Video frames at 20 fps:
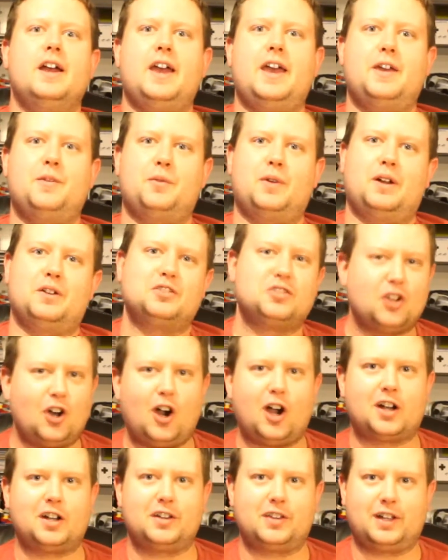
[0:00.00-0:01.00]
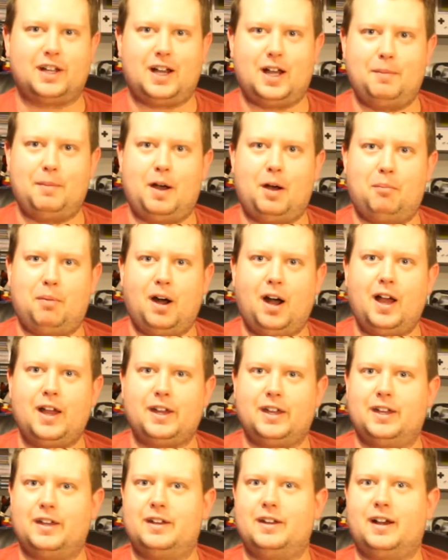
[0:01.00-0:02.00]
And when I was talking to the guy about
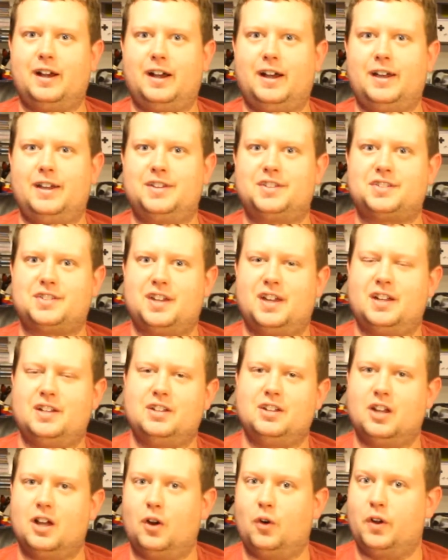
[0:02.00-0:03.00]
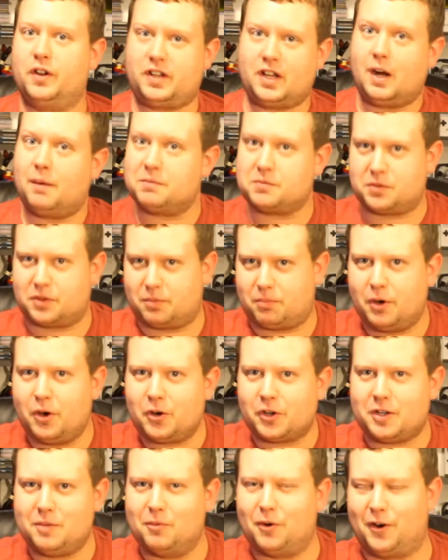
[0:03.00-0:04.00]
buying it, I said, you know, it comes with
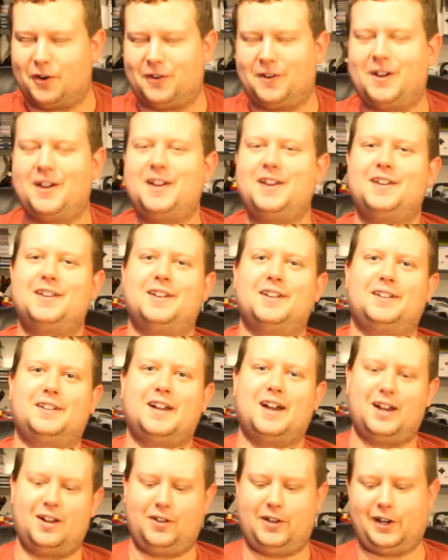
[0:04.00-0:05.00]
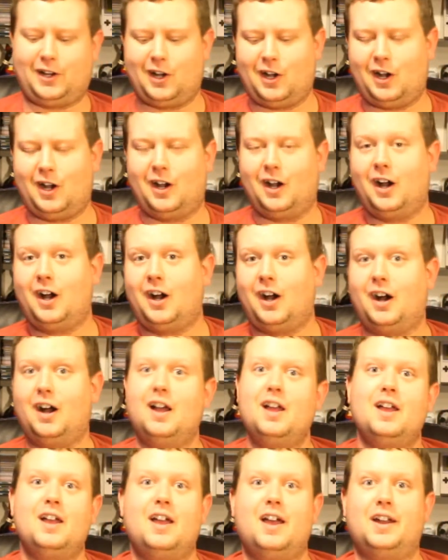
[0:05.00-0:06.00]
Pokemon, right? And kind of like, ha
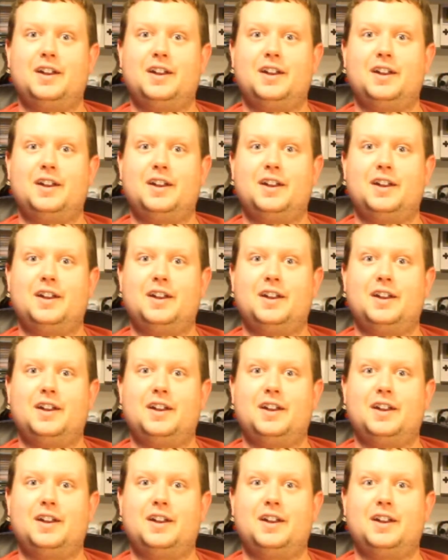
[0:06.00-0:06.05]
ha.